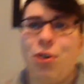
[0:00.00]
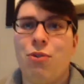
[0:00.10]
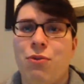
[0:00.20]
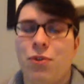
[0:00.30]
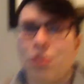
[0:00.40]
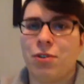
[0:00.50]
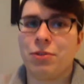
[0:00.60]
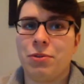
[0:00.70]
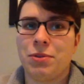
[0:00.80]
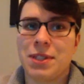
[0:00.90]

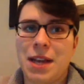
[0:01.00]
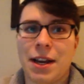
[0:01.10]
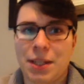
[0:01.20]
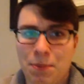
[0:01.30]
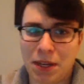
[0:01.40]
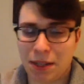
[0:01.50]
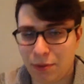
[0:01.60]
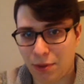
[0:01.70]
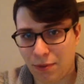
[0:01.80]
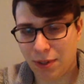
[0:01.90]
over socks being
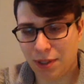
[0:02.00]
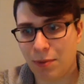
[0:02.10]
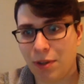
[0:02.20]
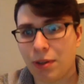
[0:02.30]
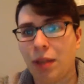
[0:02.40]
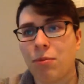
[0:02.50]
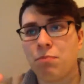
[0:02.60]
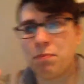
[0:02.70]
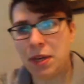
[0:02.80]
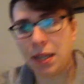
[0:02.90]
left somewhere. Like,
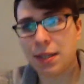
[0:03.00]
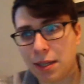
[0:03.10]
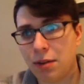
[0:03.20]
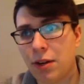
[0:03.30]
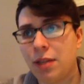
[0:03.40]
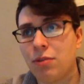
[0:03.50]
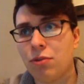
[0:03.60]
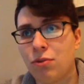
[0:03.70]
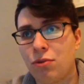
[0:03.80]
be considerate.